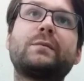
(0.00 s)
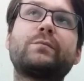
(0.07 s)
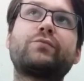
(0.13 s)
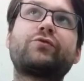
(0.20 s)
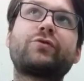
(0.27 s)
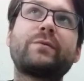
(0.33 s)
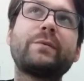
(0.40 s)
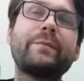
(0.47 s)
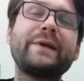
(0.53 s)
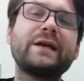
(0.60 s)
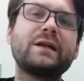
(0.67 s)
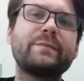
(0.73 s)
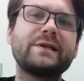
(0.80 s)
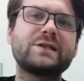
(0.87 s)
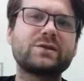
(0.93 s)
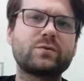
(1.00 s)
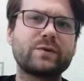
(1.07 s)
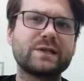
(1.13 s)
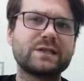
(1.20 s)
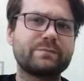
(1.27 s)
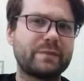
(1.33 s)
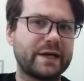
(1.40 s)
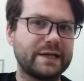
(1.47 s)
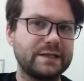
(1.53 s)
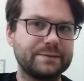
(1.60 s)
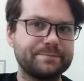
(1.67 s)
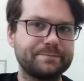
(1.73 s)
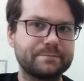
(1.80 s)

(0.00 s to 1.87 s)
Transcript: probably going to be Soaring Spite,